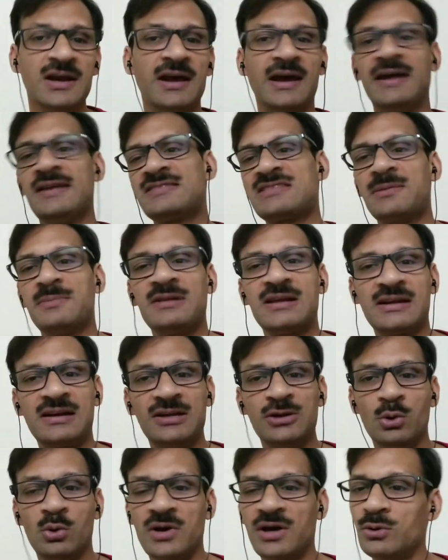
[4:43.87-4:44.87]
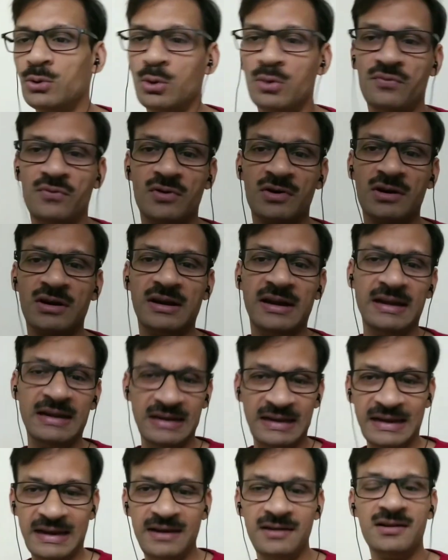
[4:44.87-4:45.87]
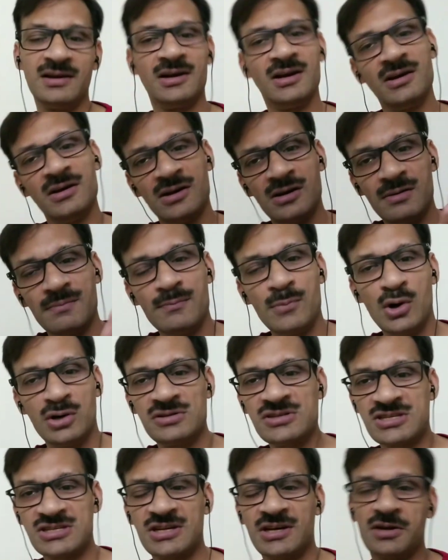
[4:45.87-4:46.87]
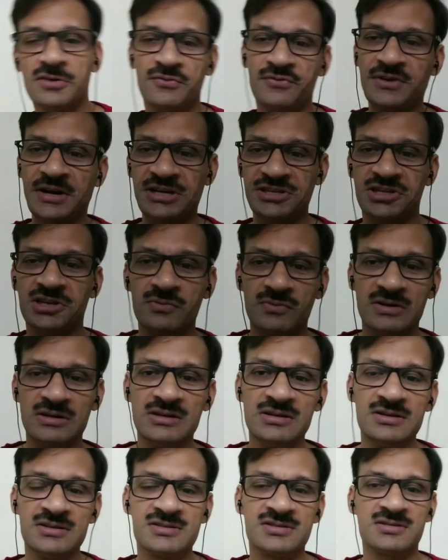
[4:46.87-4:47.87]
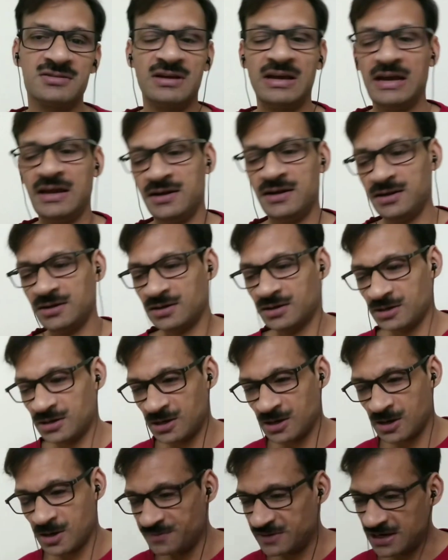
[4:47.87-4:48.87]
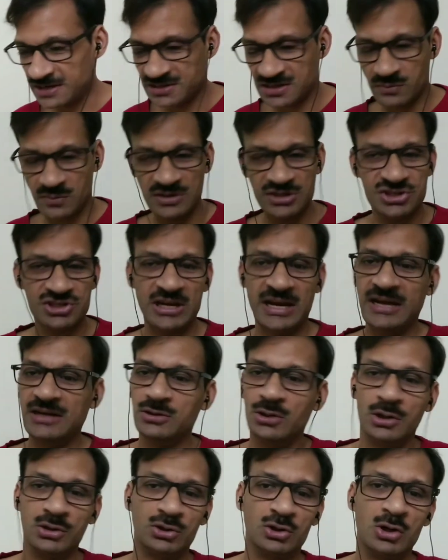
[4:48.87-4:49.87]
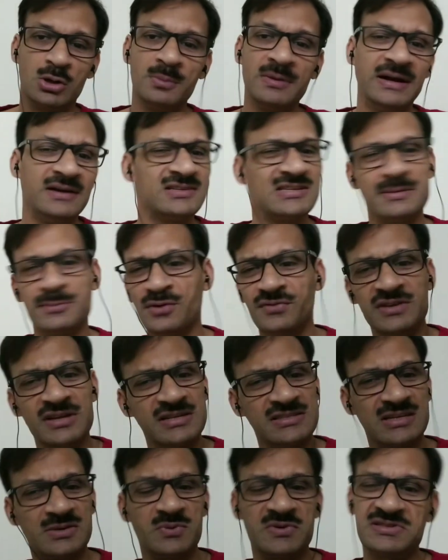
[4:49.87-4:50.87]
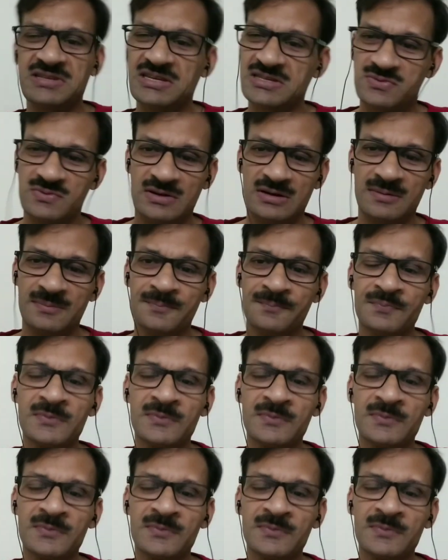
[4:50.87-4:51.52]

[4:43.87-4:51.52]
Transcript: And similarly, you can go for Indeed, Monster, Fresher Worlds, and the other one Shine.com, and some of the other ones as well.